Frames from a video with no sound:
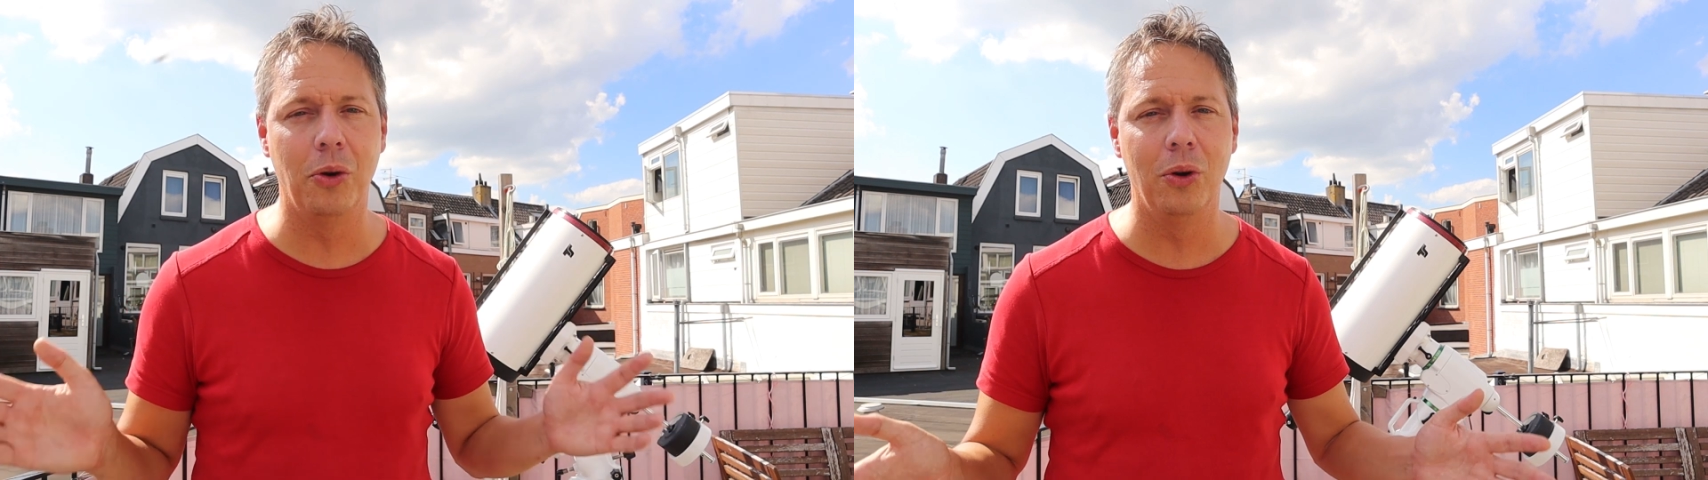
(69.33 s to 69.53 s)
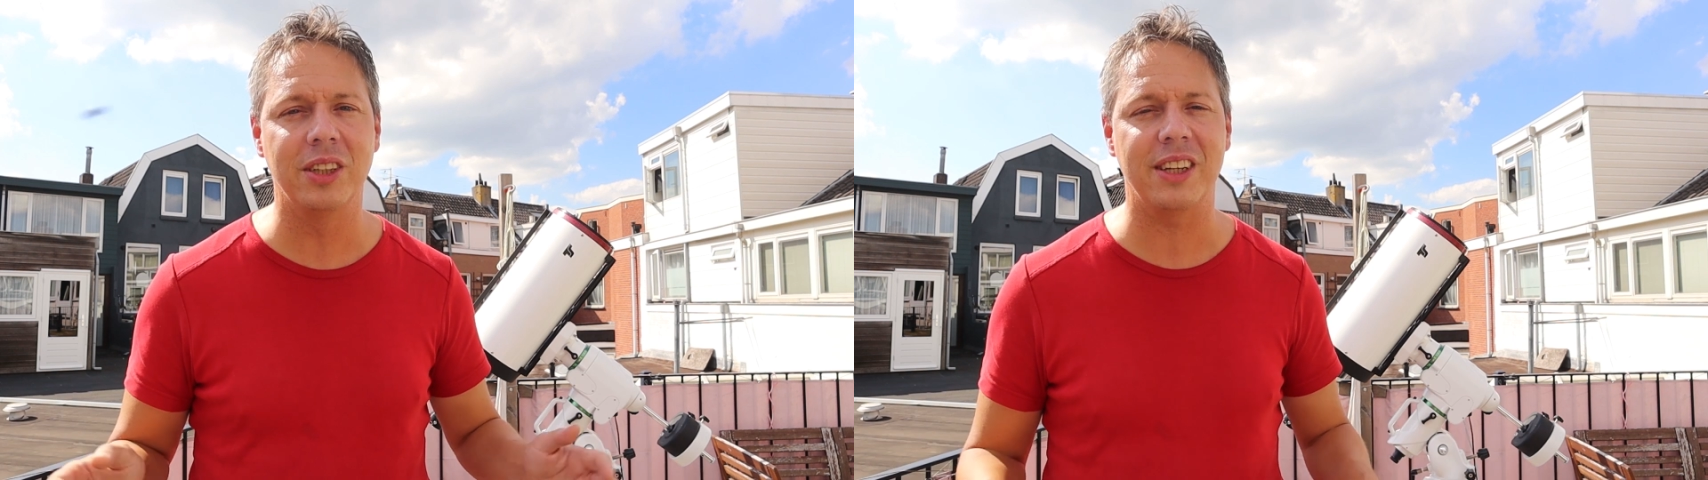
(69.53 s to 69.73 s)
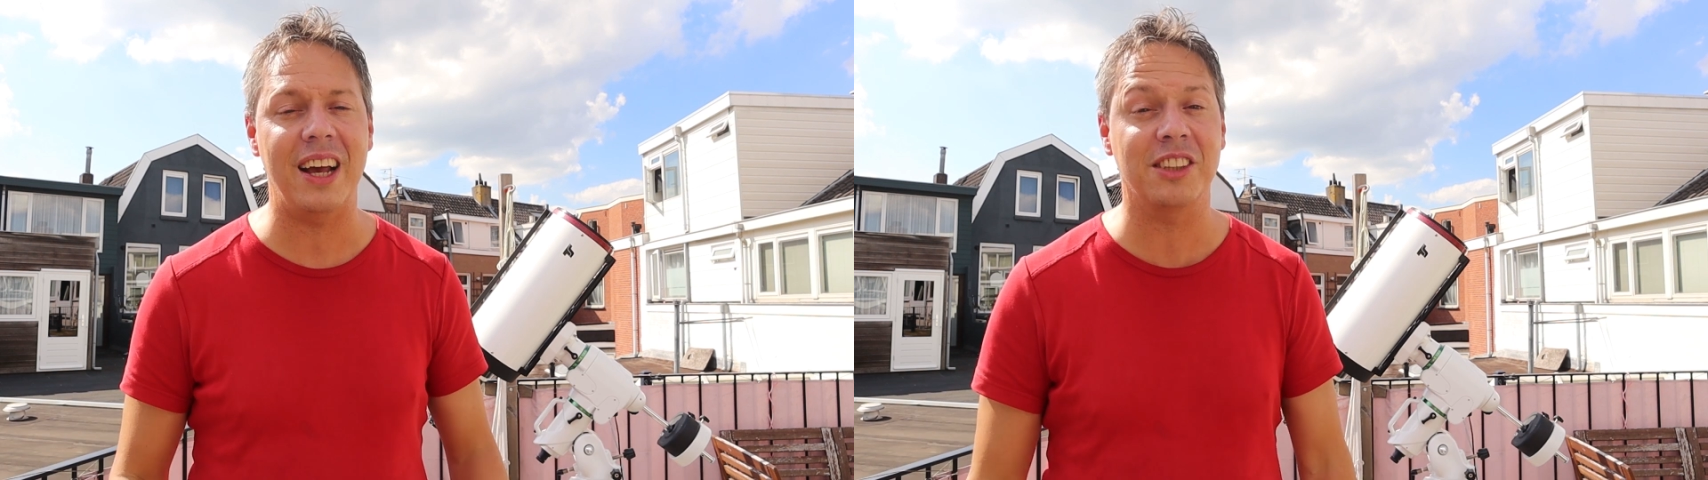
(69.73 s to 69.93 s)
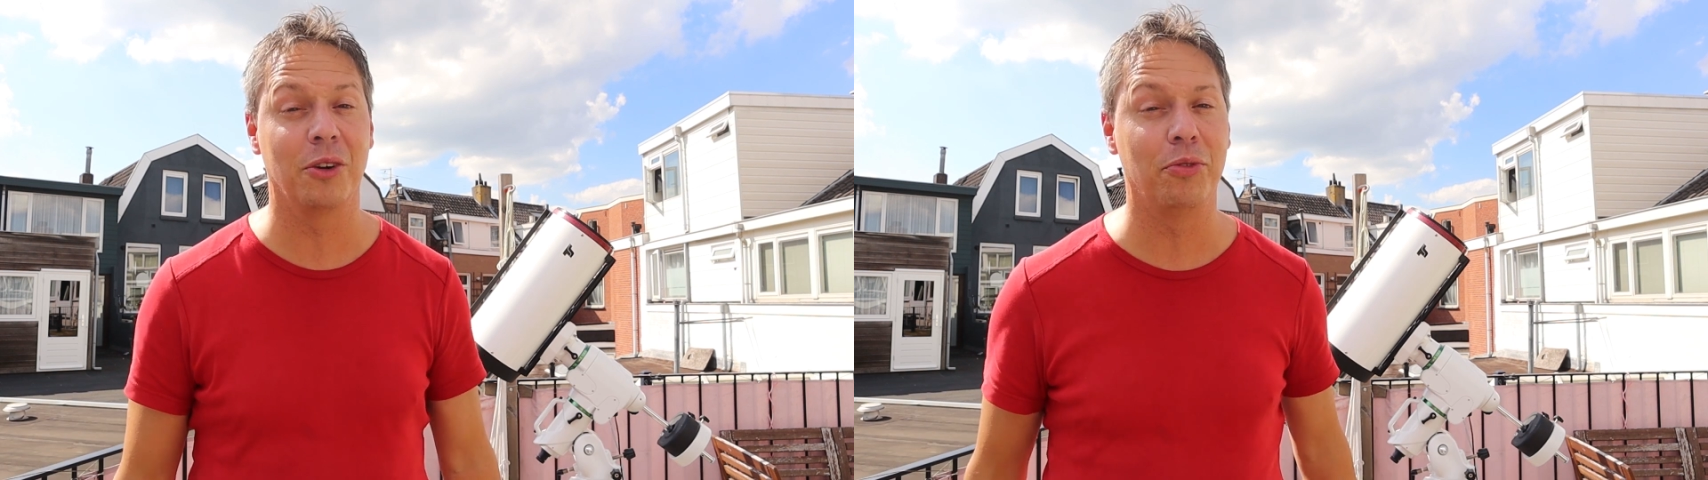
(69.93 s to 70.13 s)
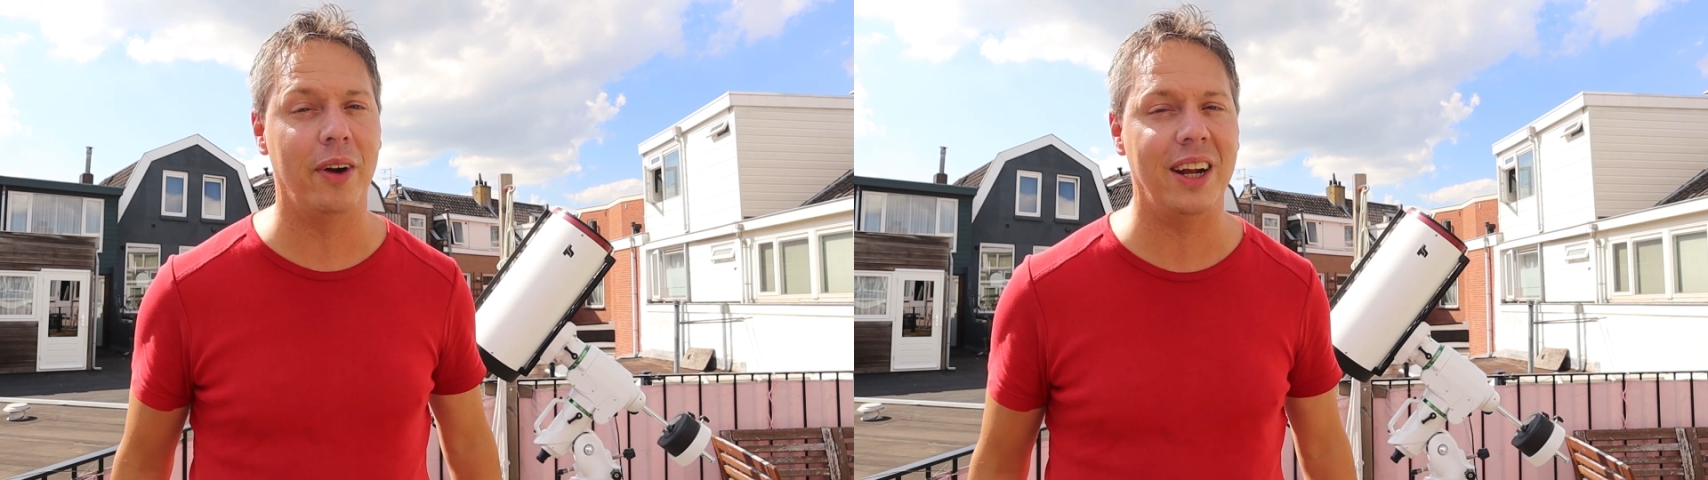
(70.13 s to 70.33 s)
coolest
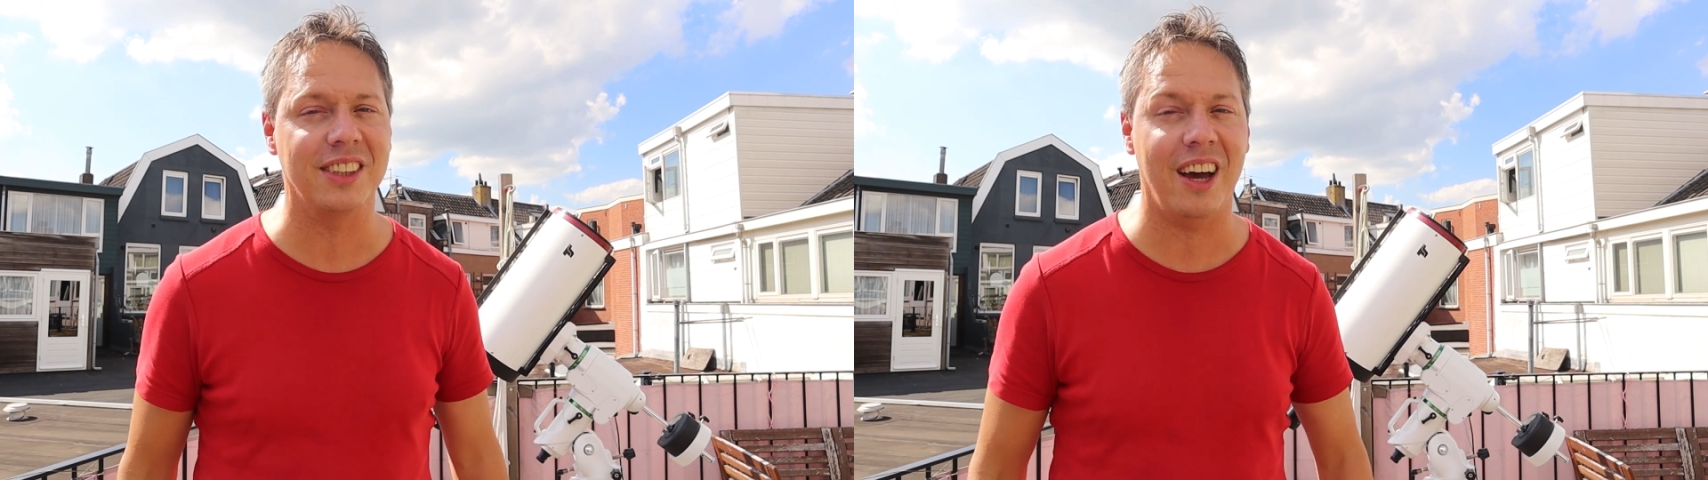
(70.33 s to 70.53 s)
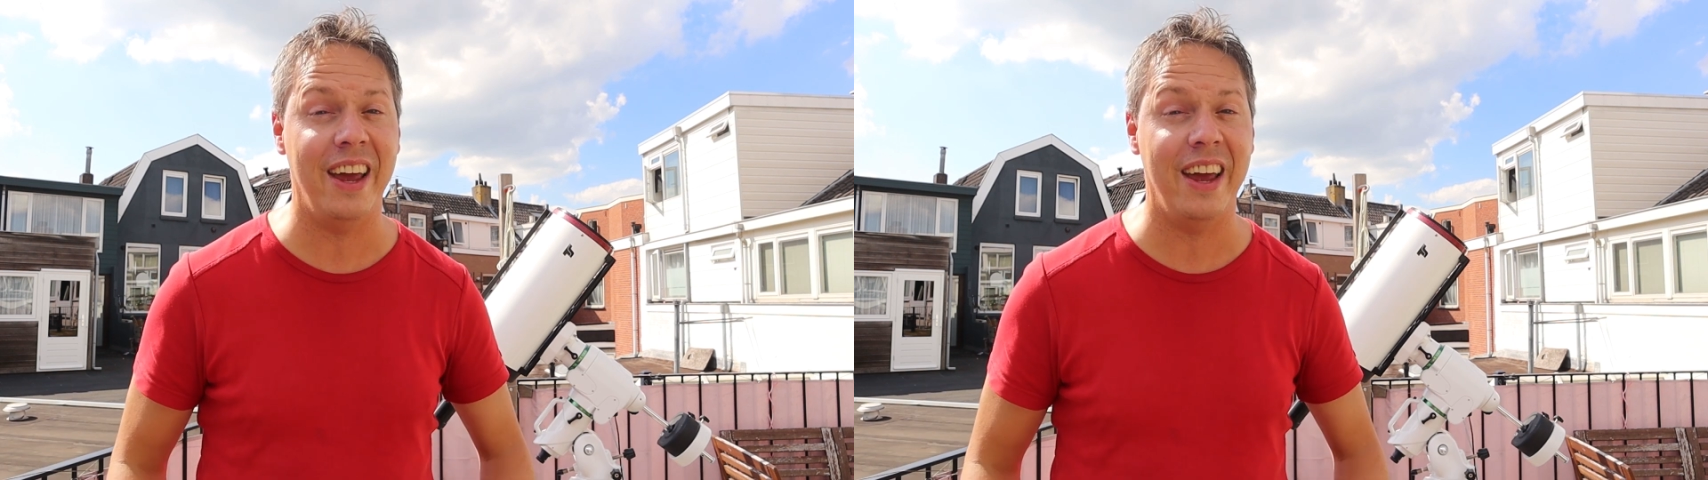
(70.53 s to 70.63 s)
astro friends